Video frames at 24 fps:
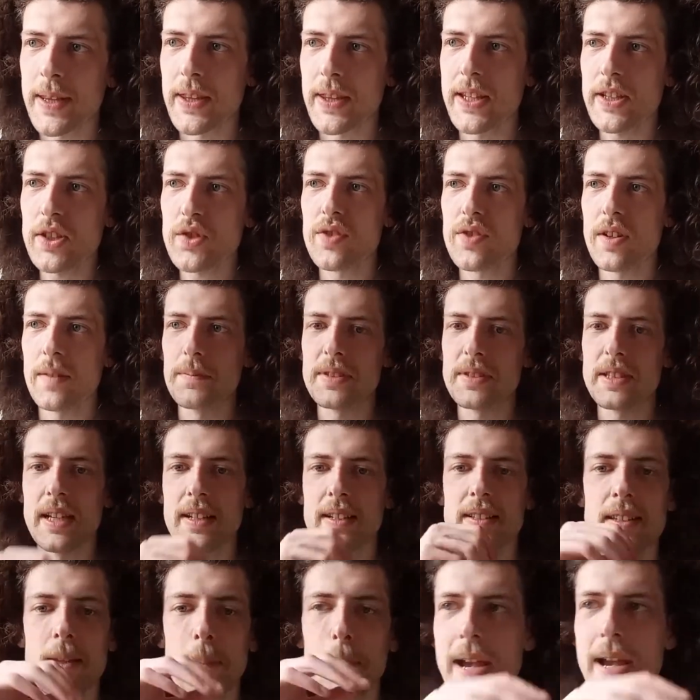this drum sound
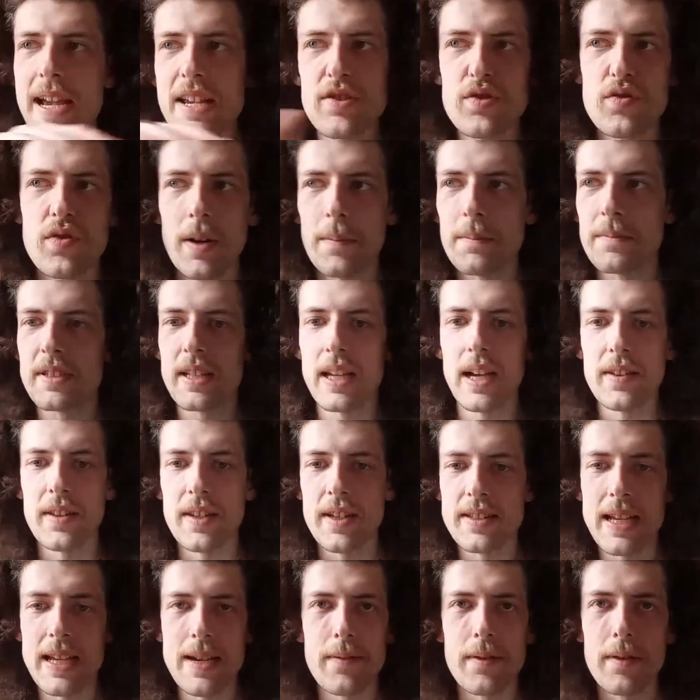is the best drum sound
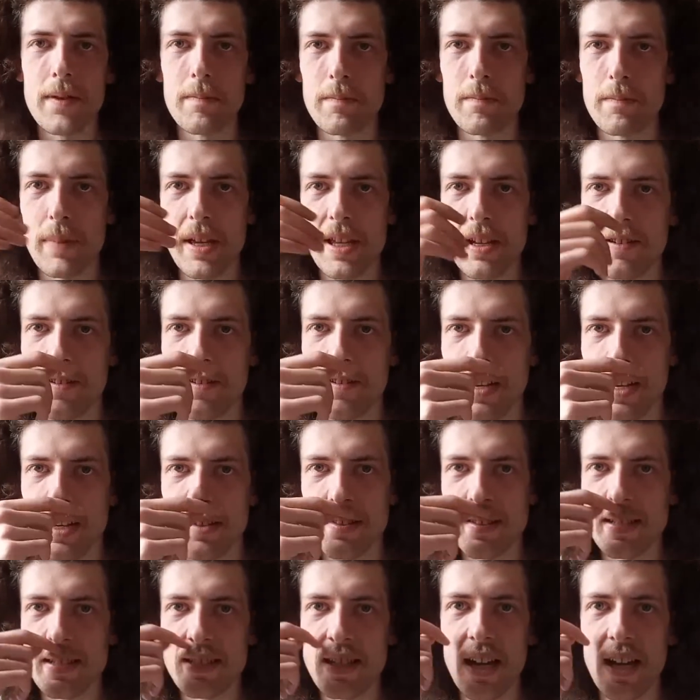that has ever been
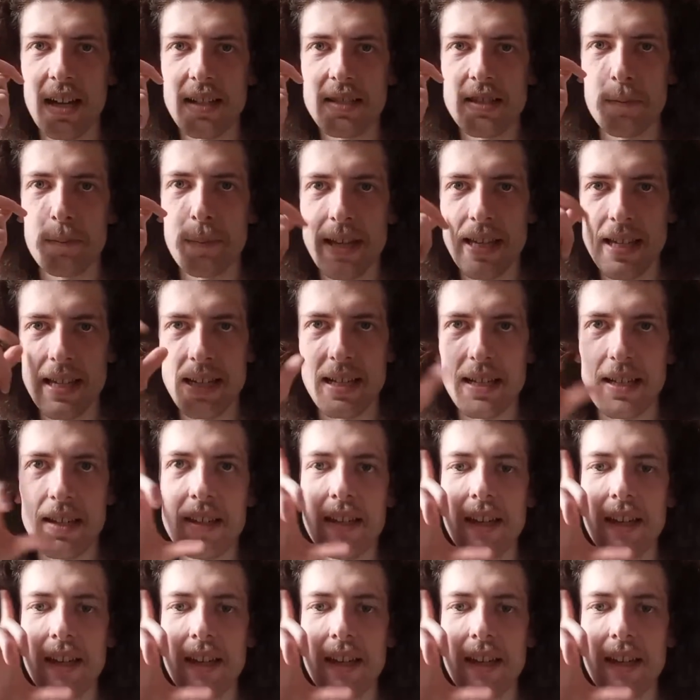around, and it's hard to beat it.